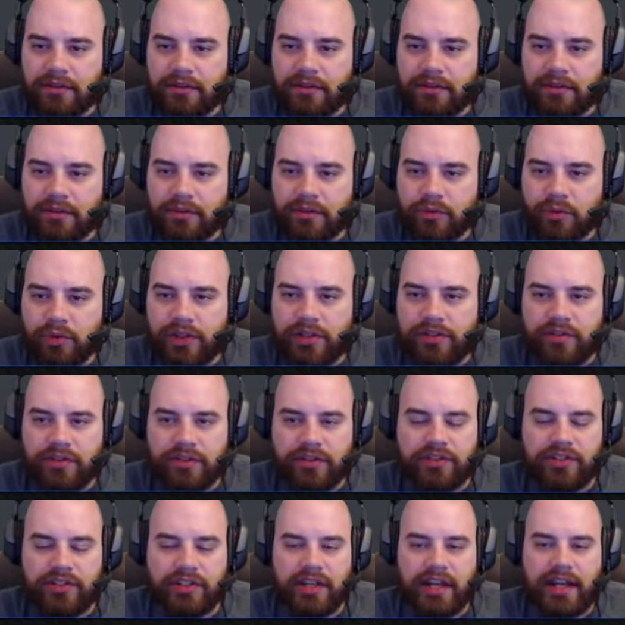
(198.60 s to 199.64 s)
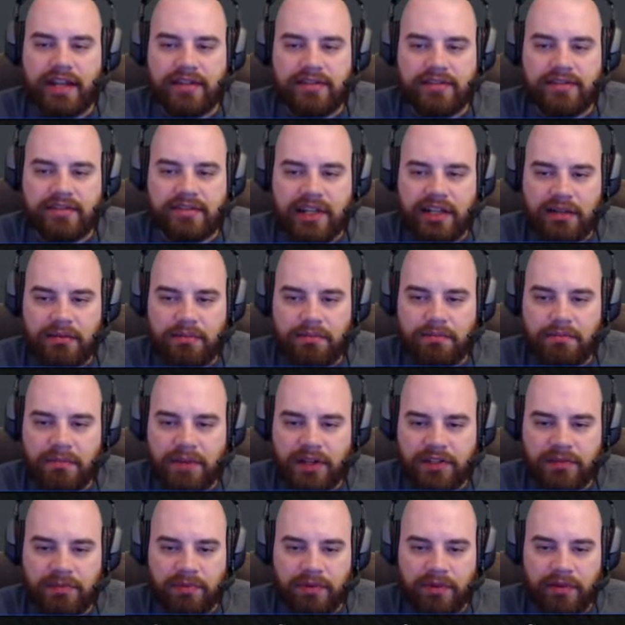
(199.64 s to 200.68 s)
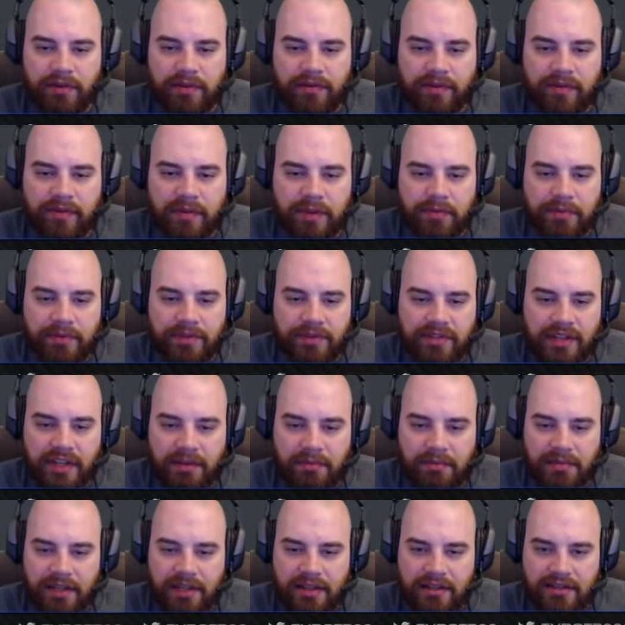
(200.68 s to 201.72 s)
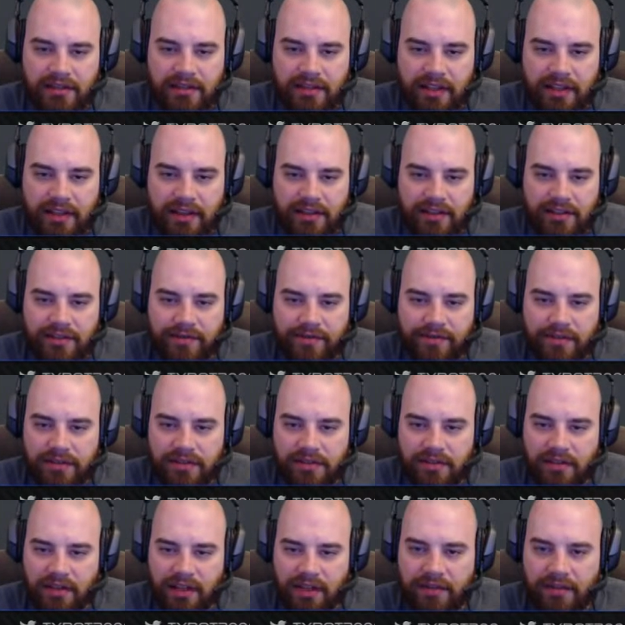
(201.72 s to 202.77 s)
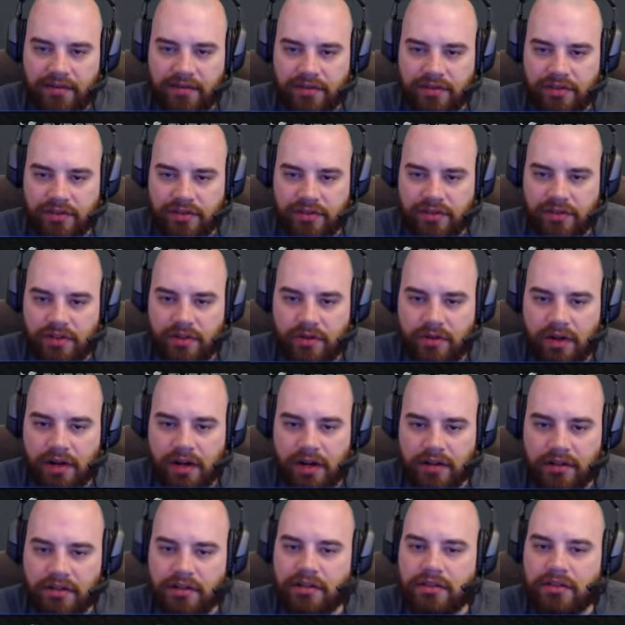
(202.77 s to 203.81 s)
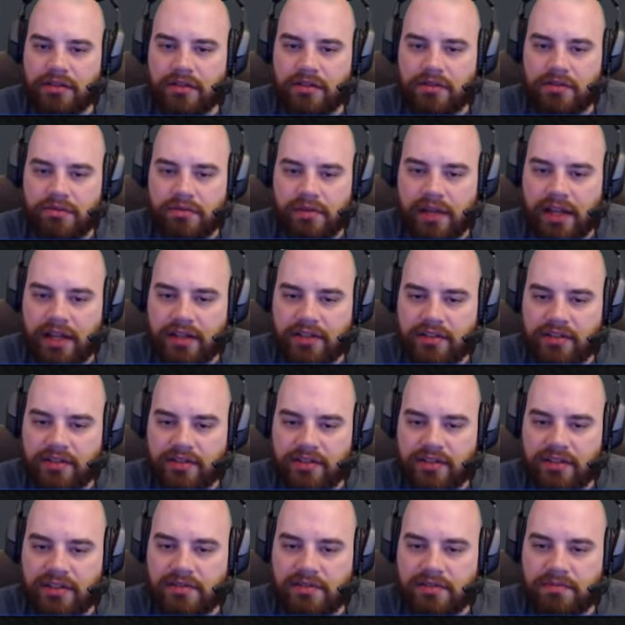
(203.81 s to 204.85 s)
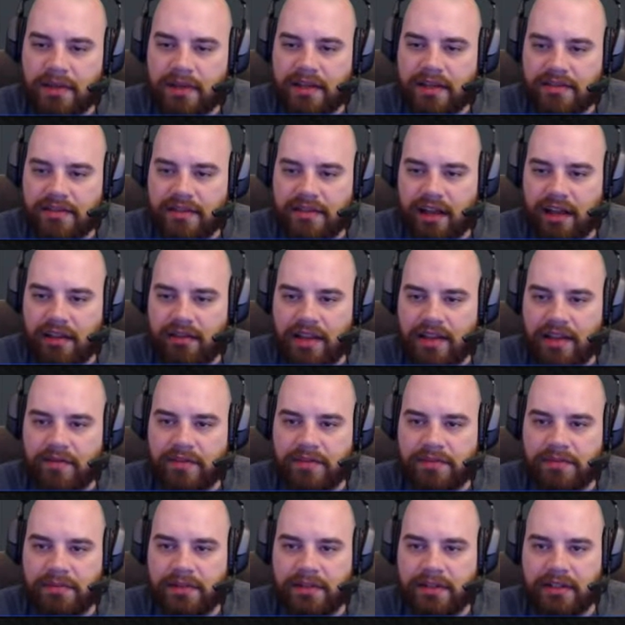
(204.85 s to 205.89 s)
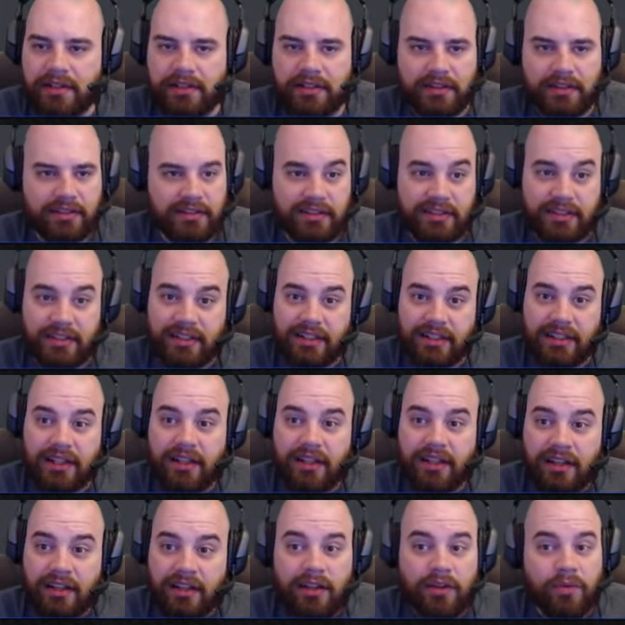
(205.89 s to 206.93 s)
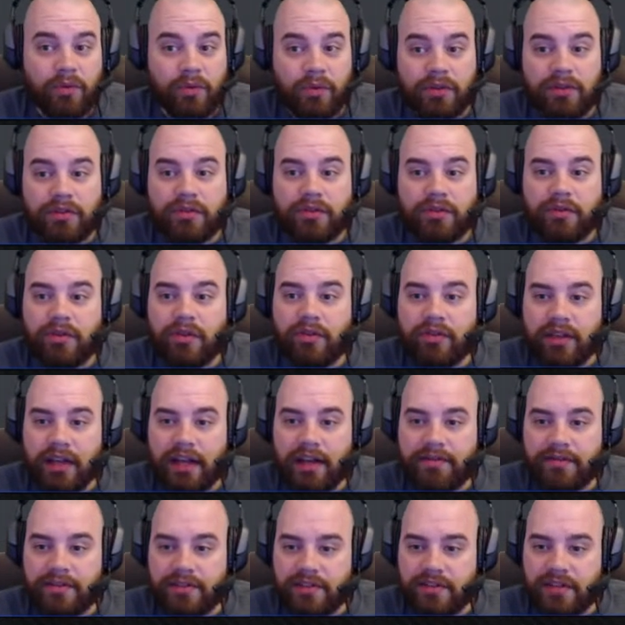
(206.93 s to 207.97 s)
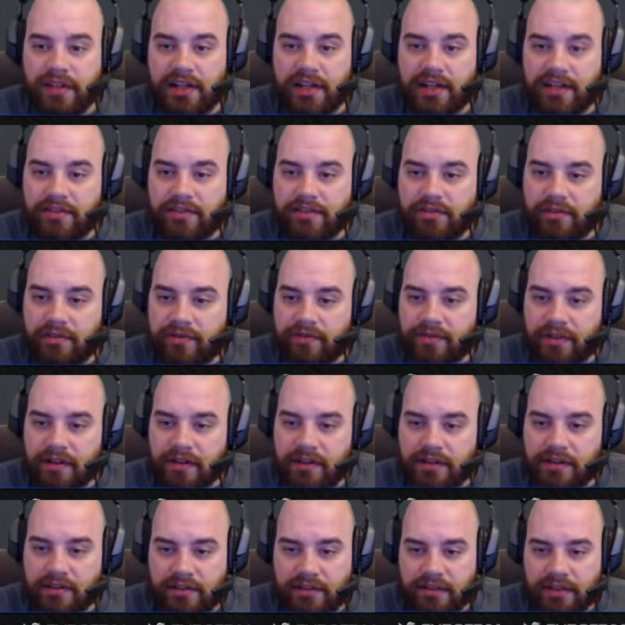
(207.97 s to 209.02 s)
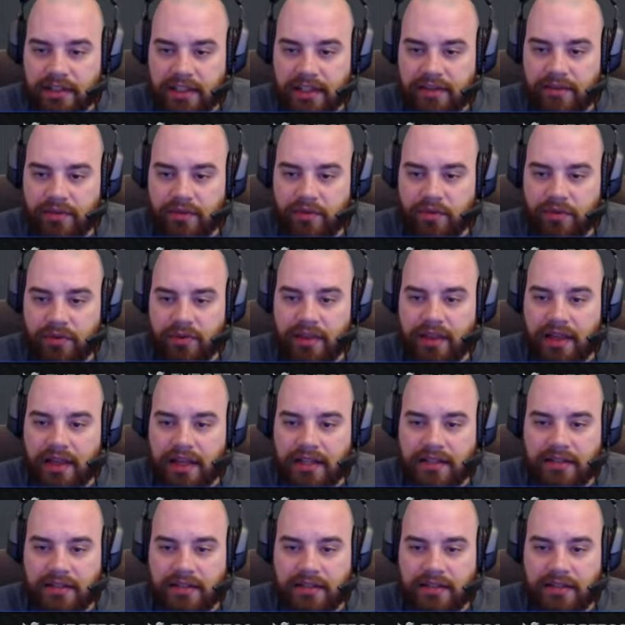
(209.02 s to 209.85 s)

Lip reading: research gains down much below 50% because these first levels are so hard to do at just these base tech levels, but we're doing okay for science so far, even with that.